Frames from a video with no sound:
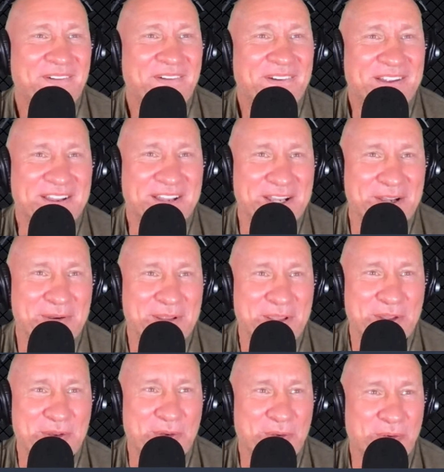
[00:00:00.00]

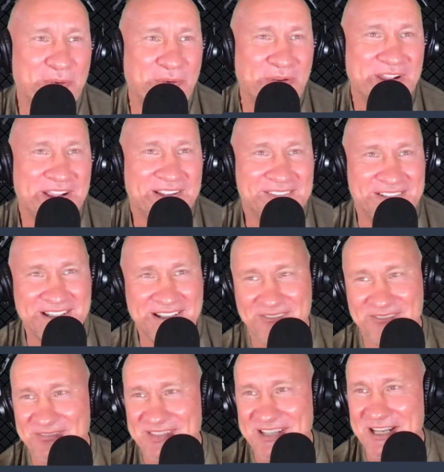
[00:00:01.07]
Yep,
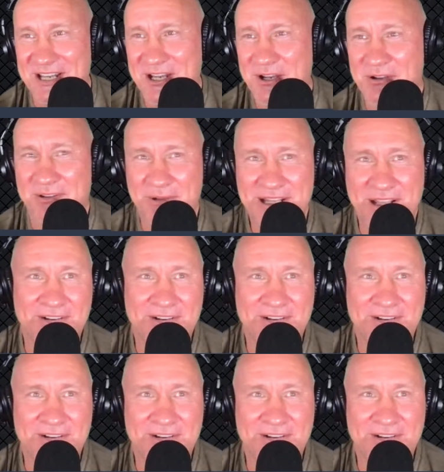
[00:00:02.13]
here we go.